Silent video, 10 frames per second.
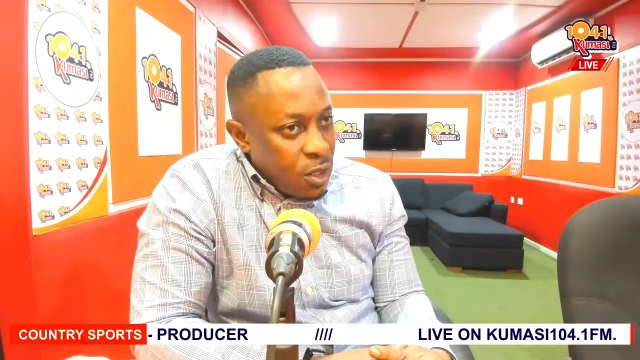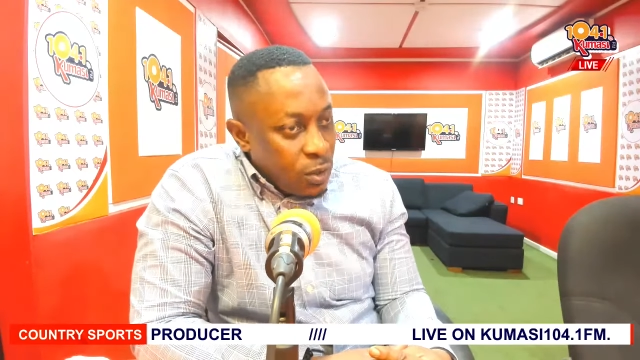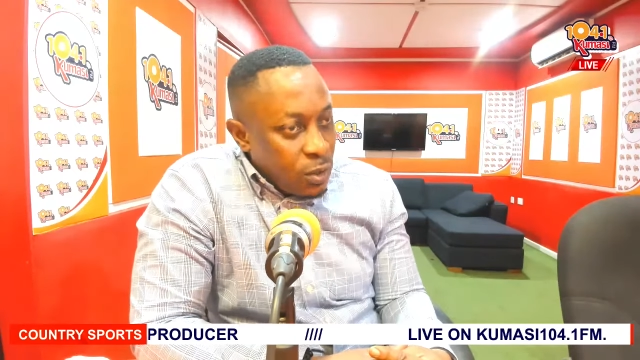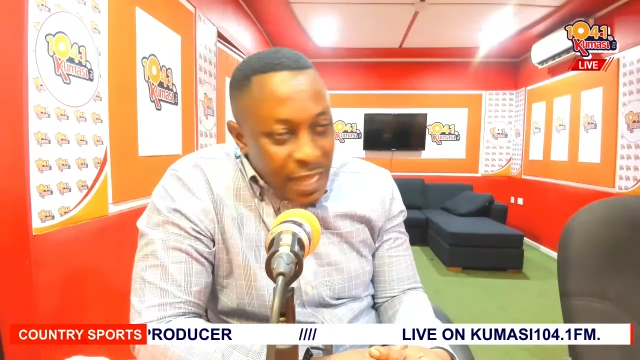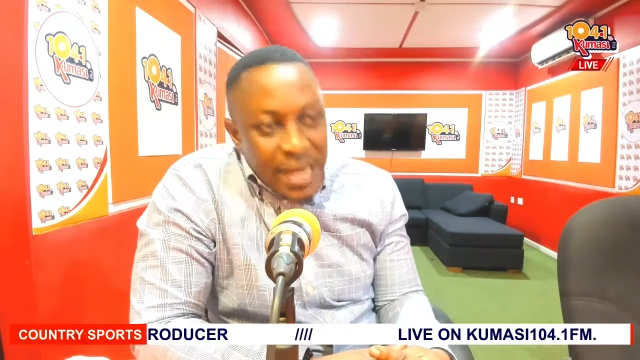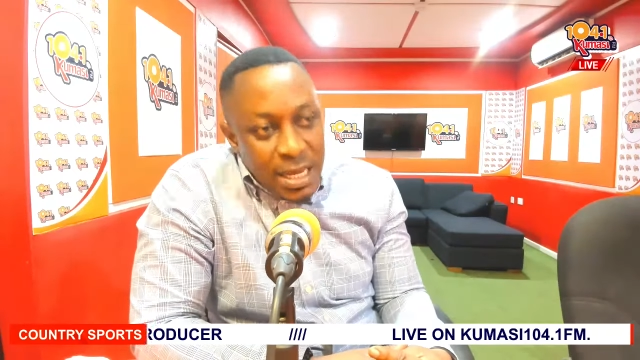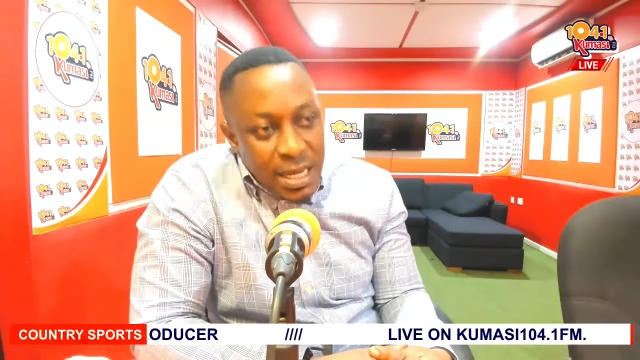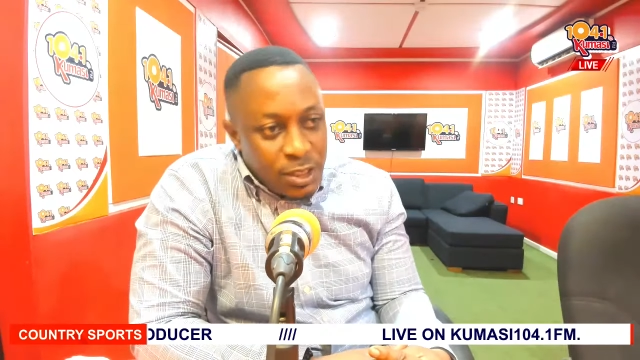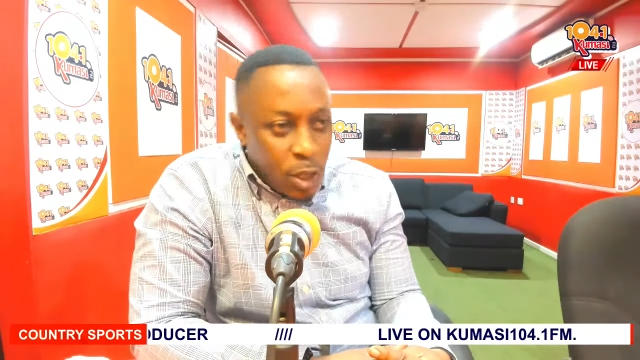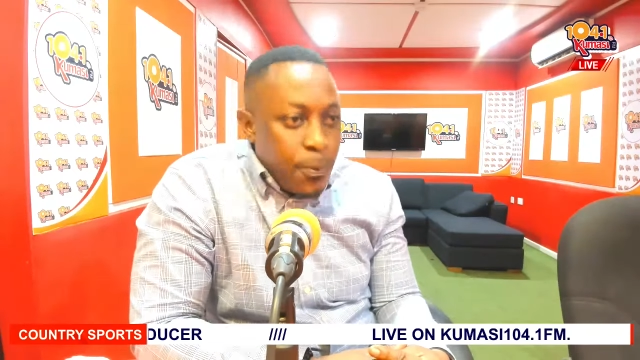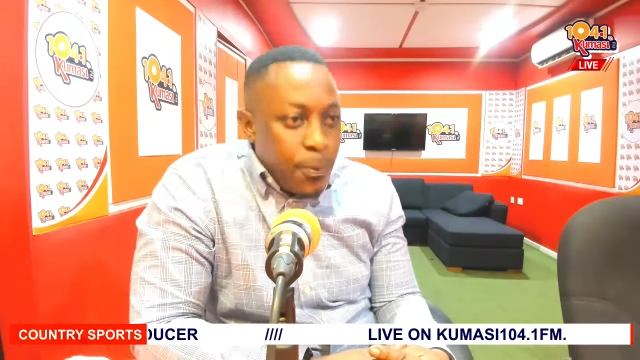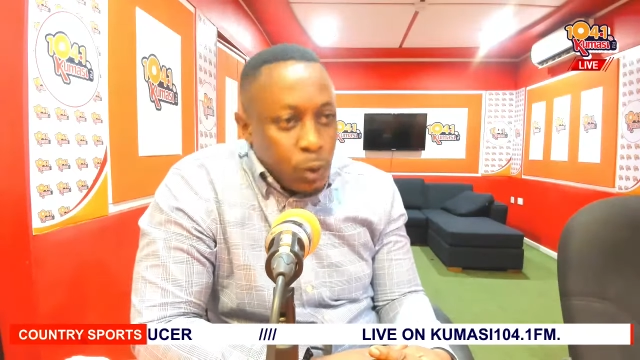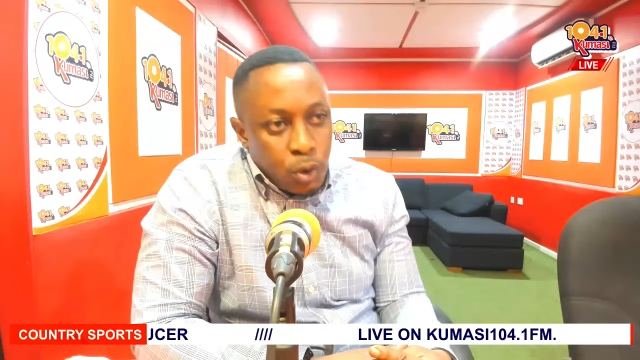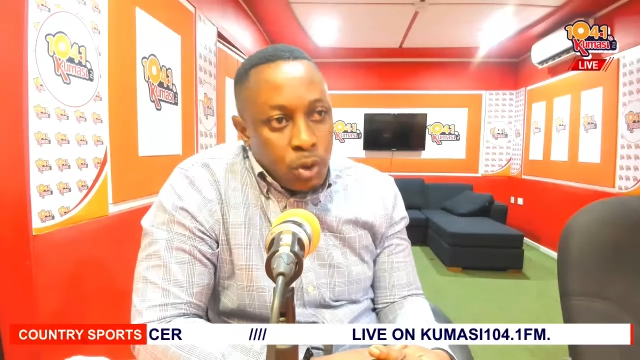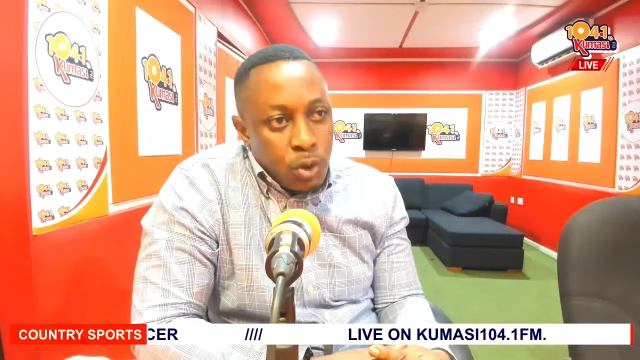Once against young
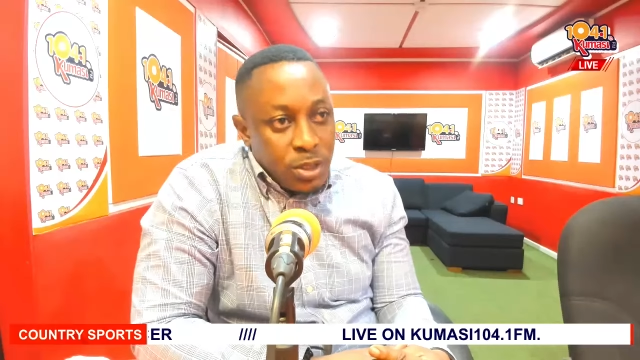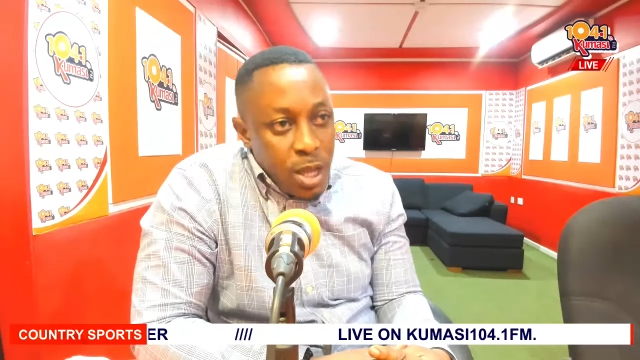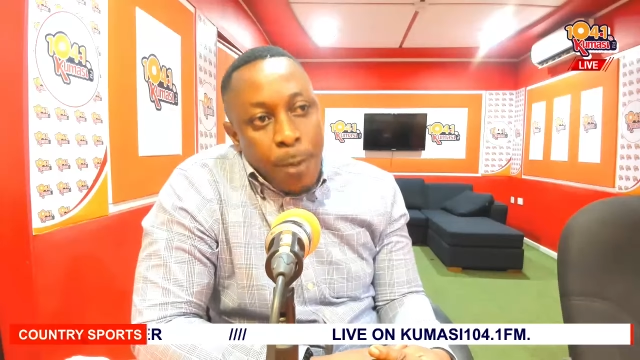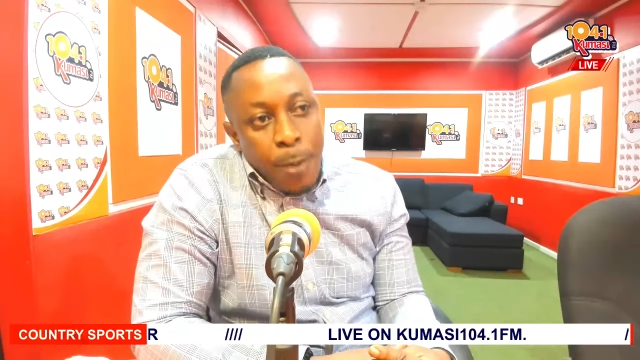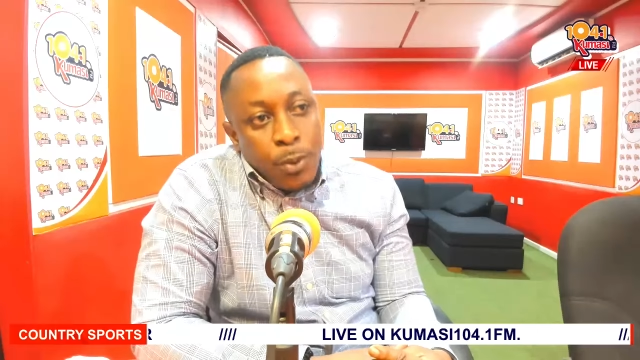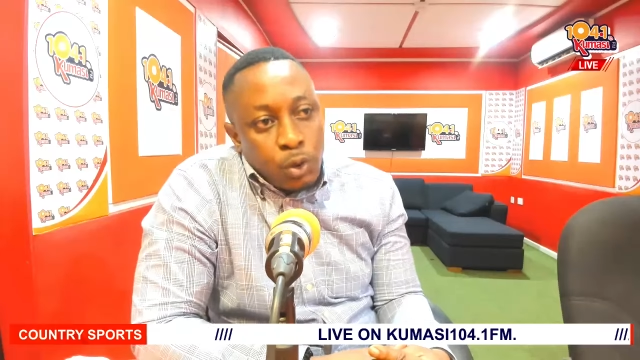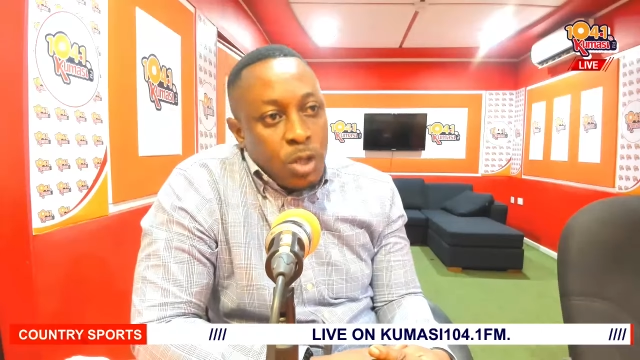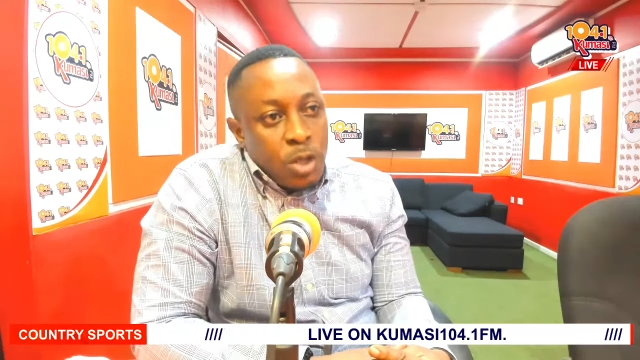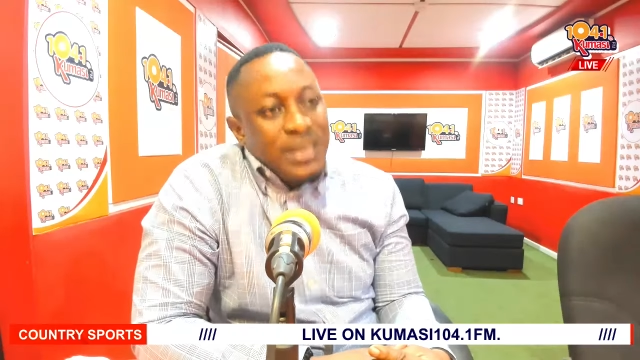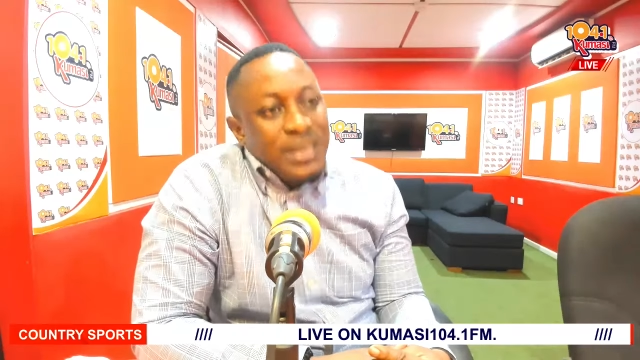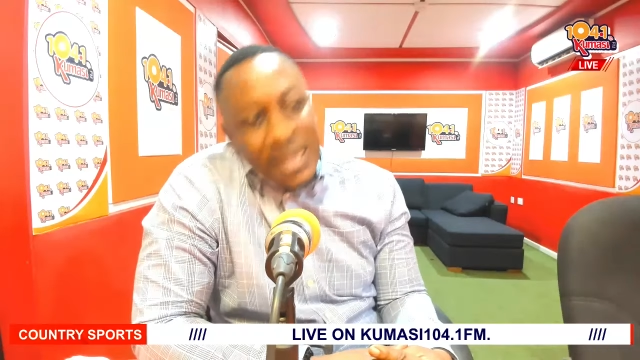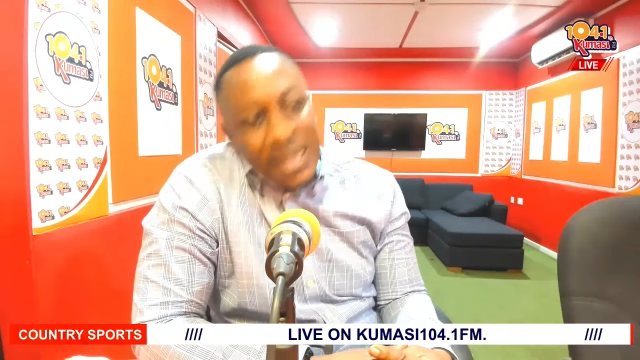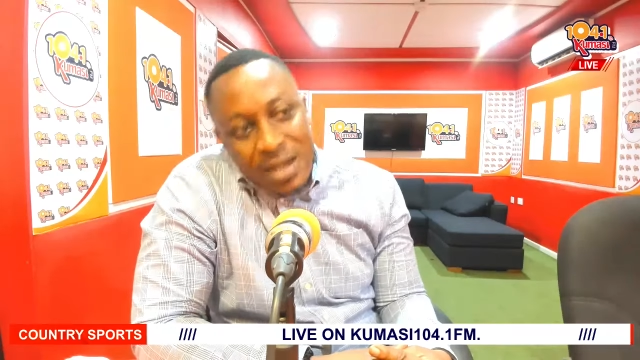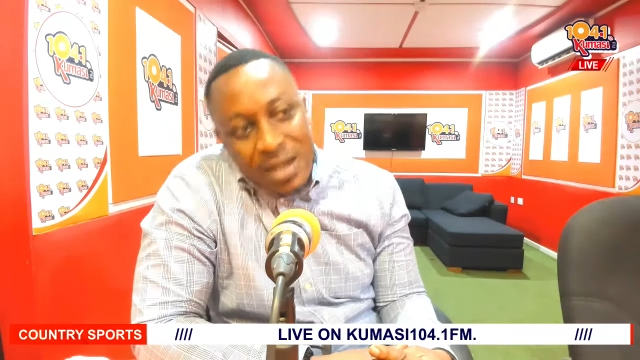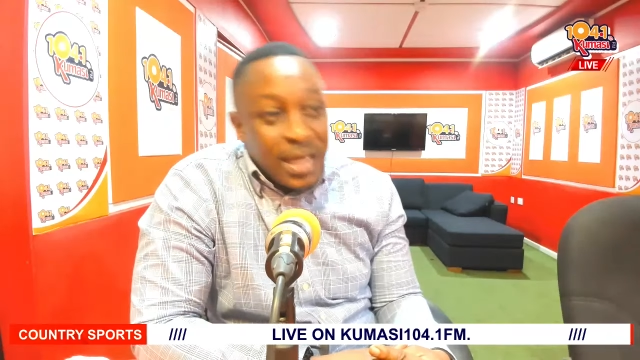apostles, once young apostles ever take
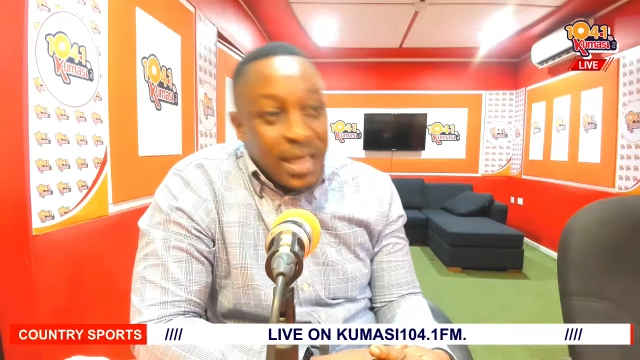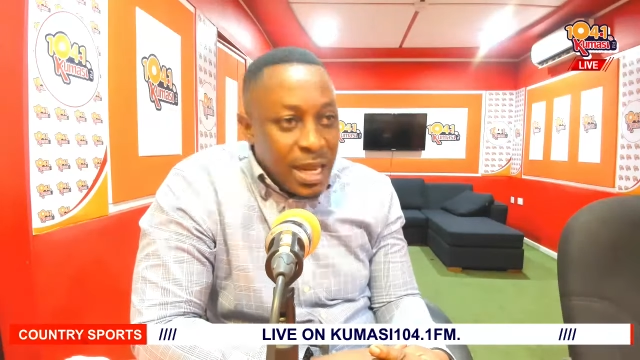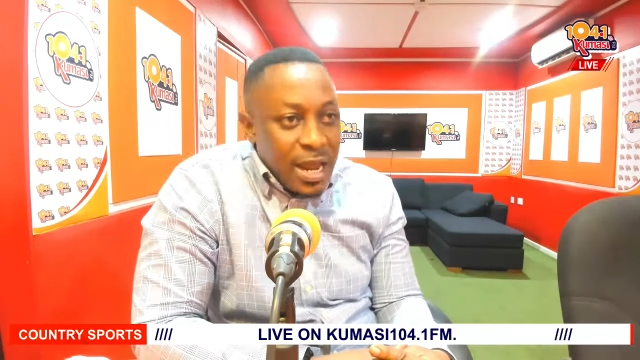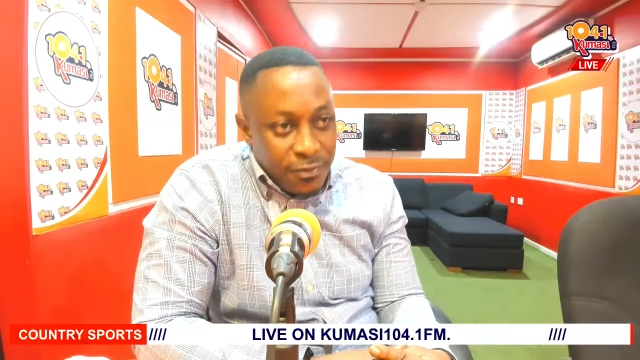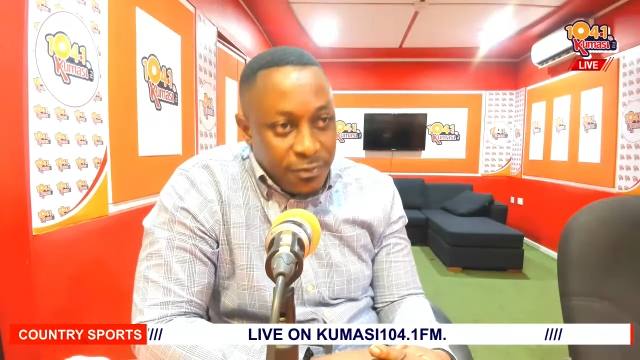kind of second half.